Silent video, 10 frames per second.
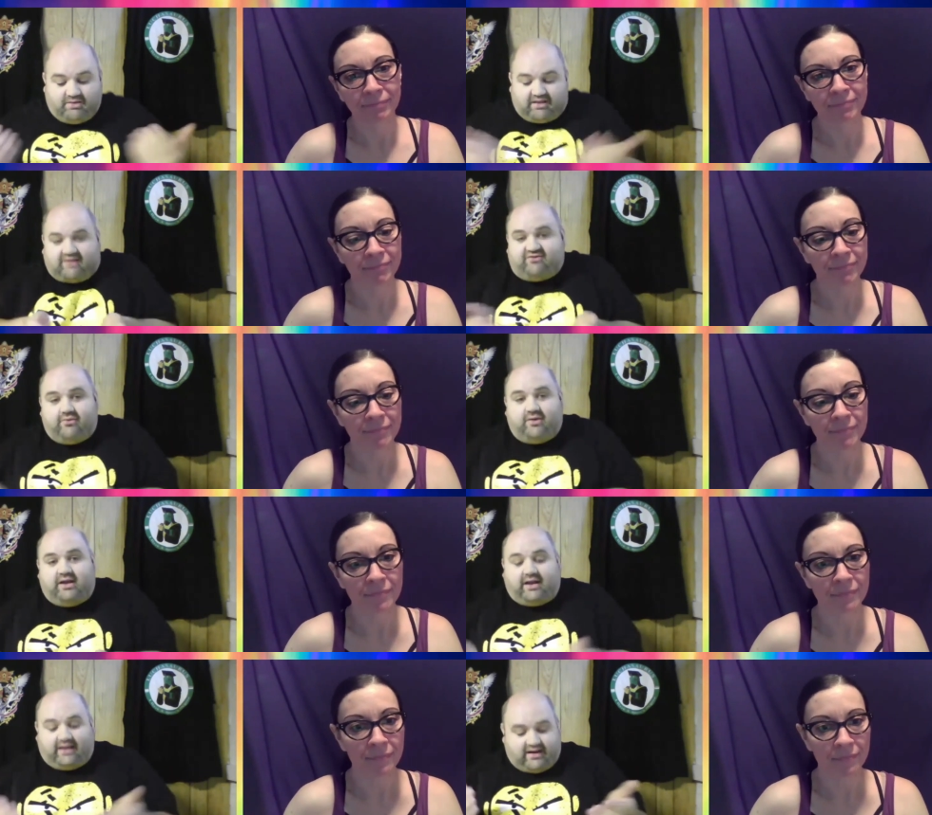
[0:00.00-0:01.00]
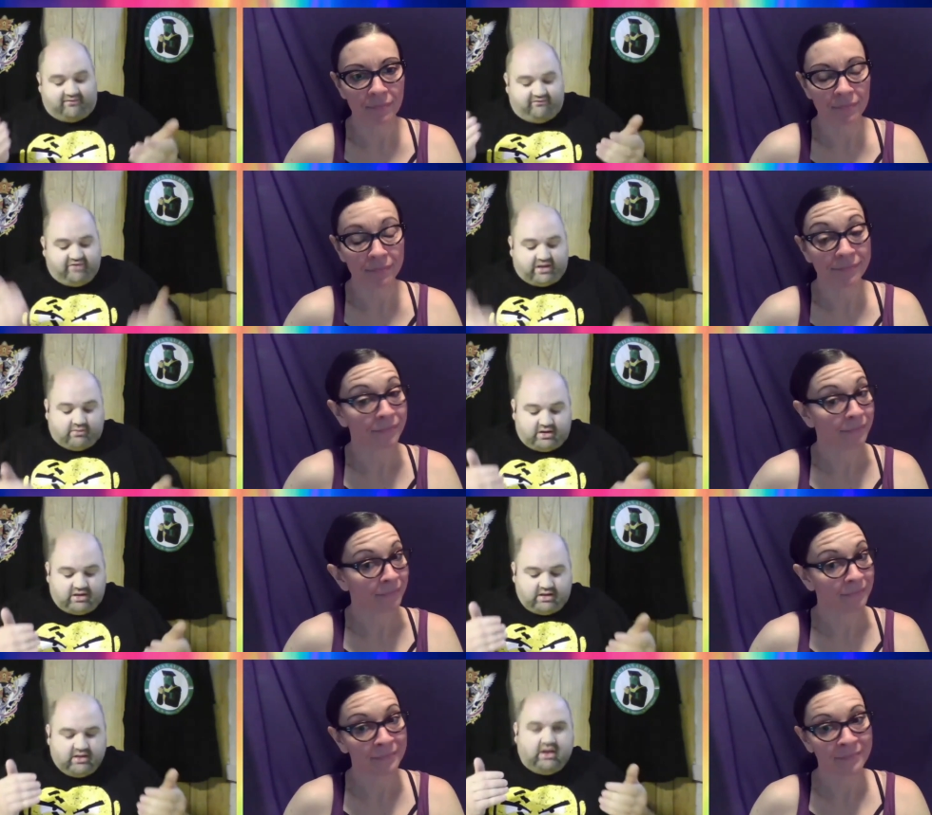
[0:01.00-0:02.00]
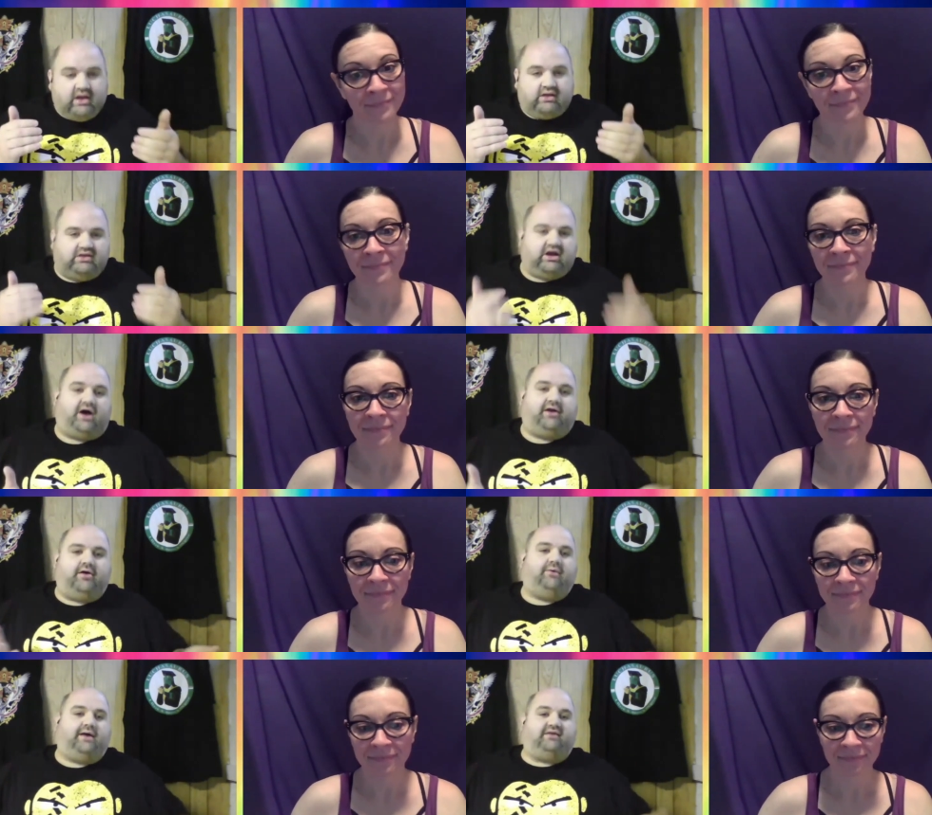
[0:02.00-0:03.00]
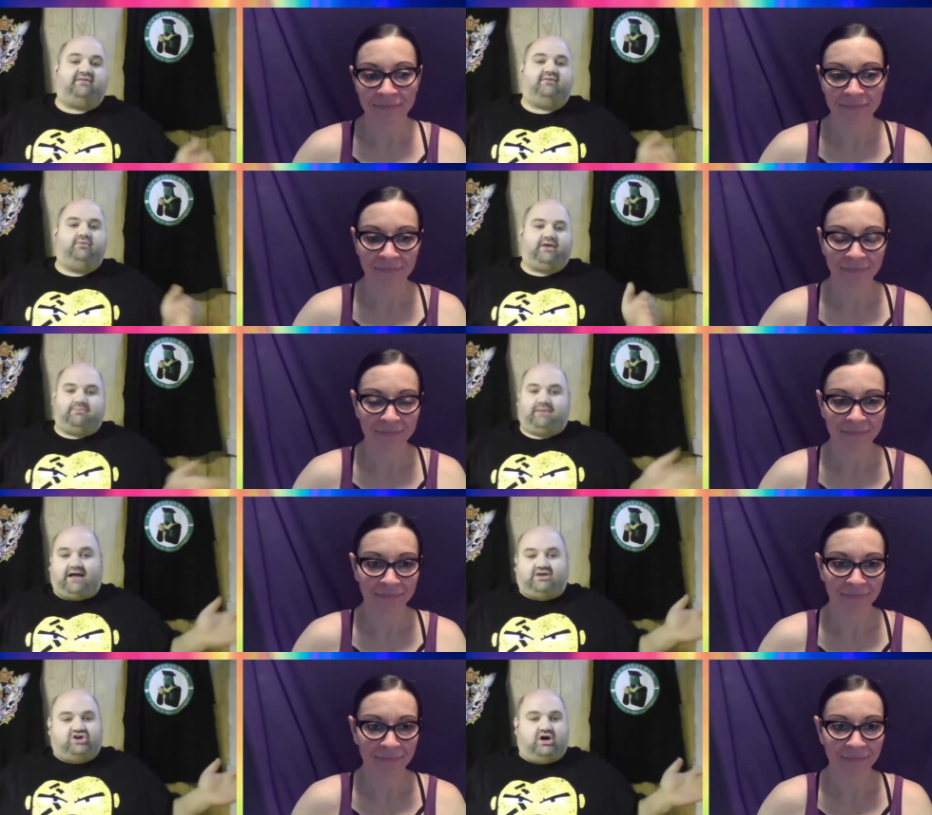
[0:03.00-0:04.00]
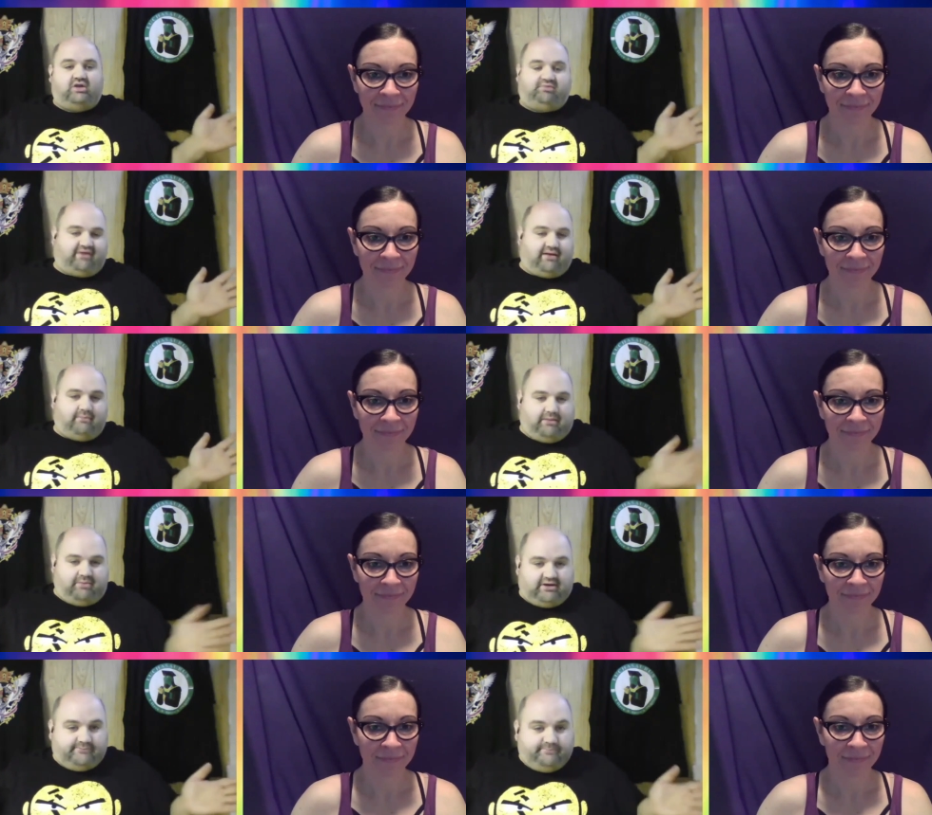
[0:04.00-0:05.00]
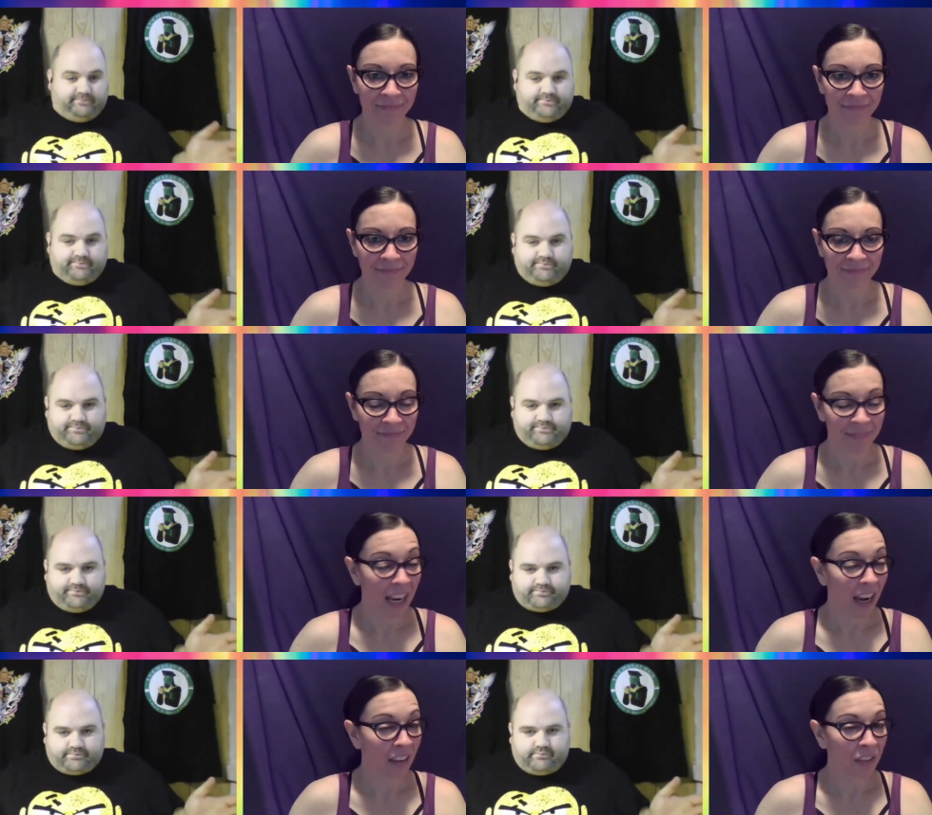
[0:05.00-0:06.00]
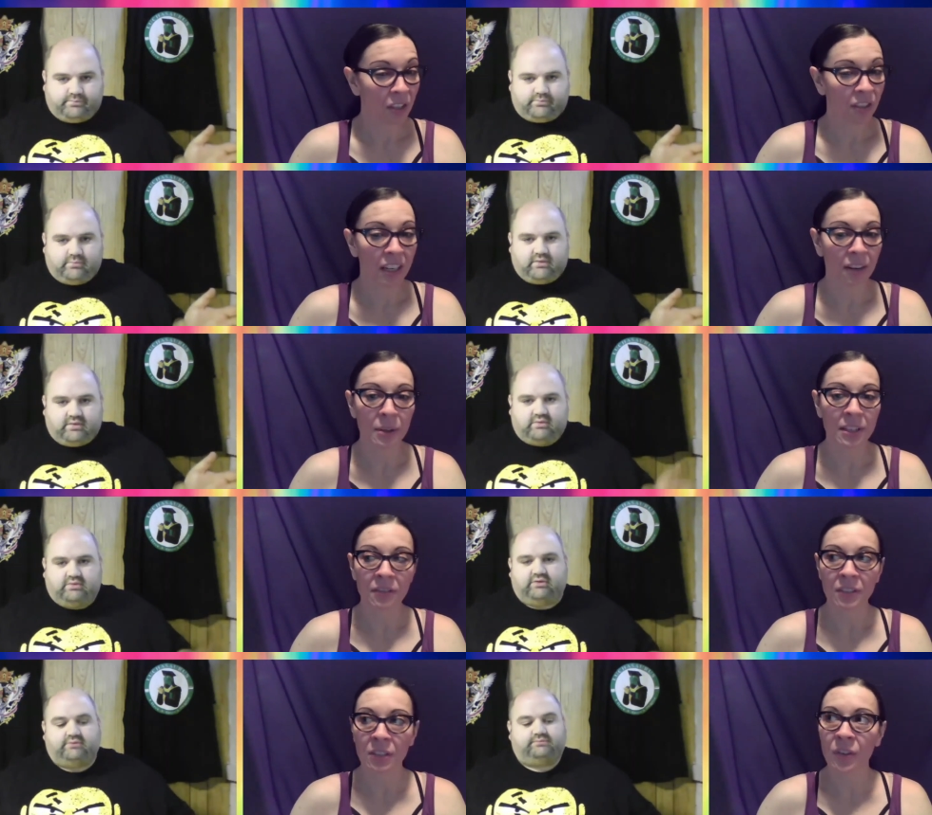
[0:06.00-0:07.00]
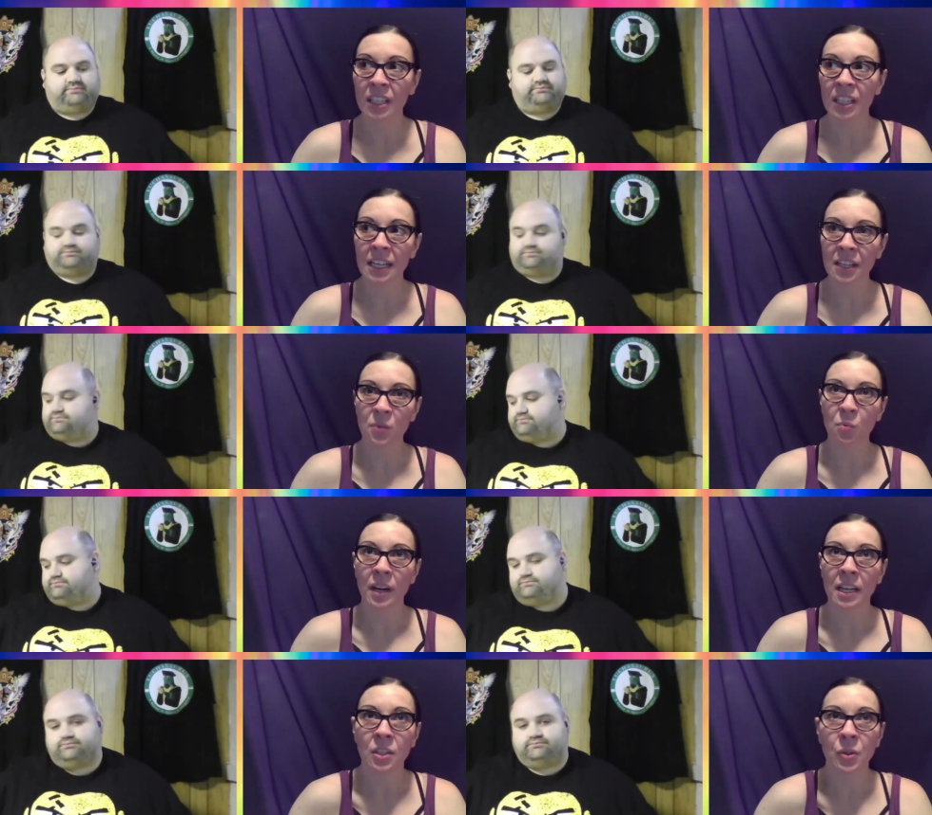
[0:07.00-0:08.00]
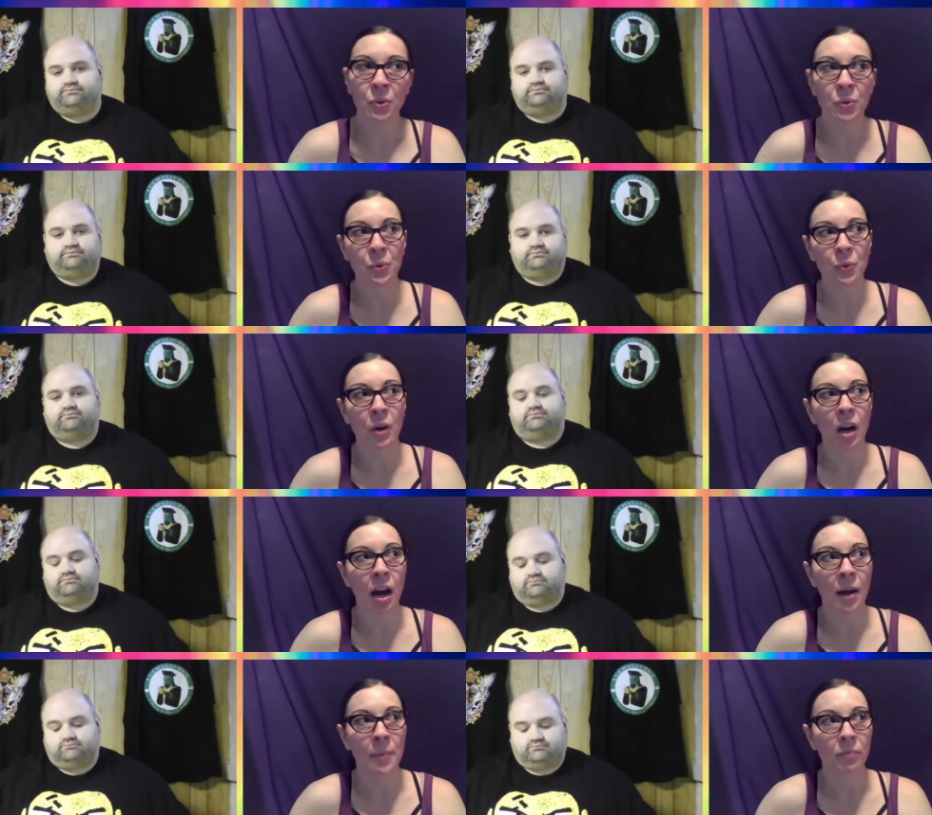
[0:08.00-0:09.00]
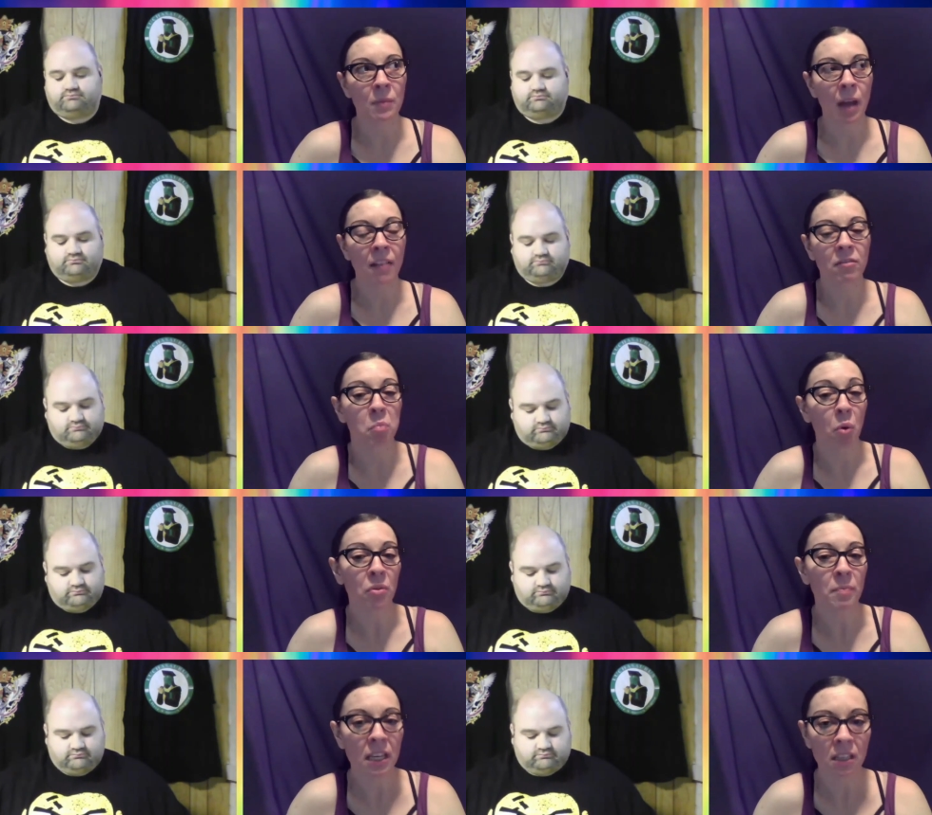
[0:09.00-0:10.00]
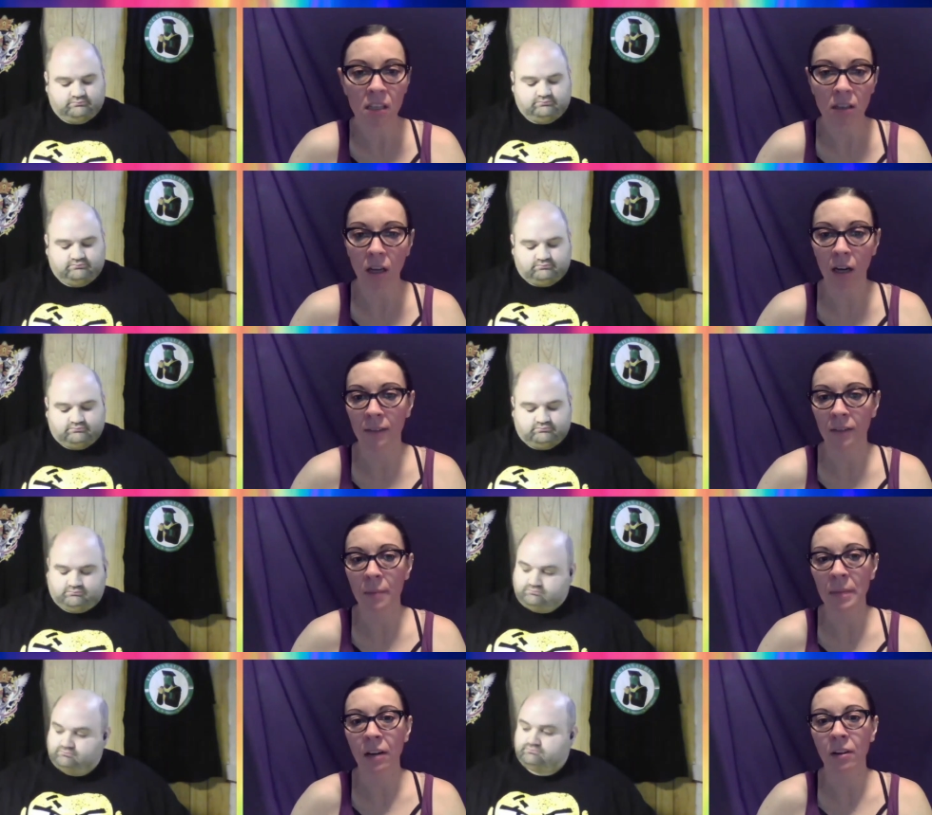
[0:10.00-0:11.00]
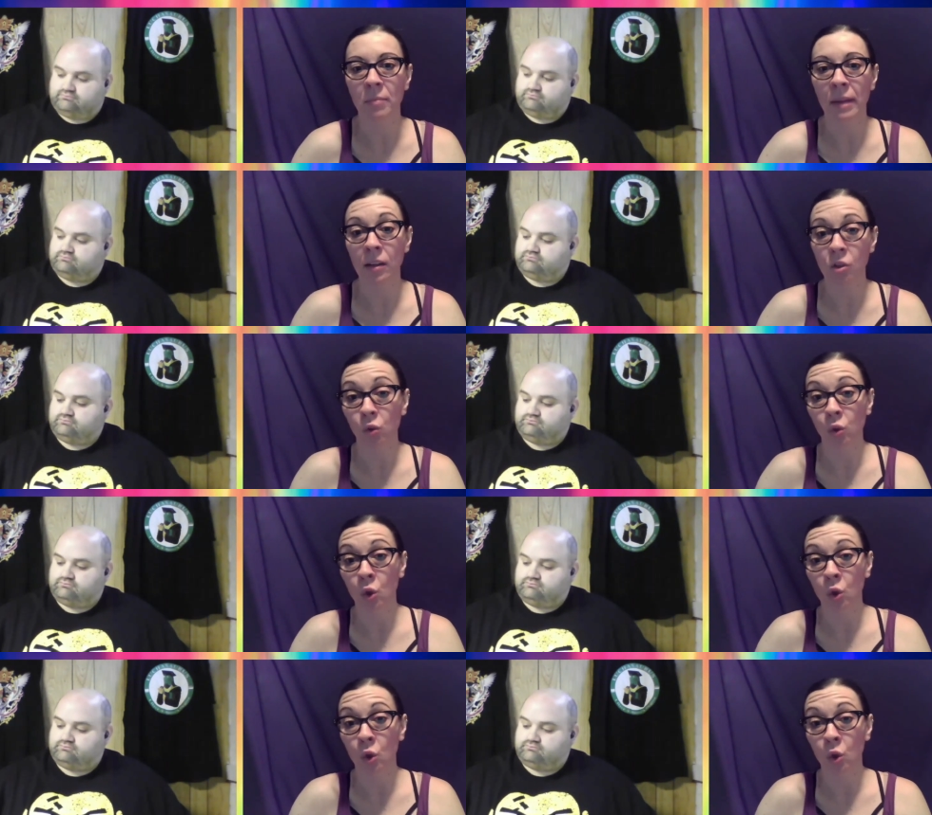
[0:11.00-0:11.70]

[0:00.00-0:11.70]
Speaker 1: up and gets the win. Again, a very Yano way to win a match, 100 percent in my opinion.
Speaker 2: I have to agree. It was it was a very nice way to um, have both men still kind of coming out of the match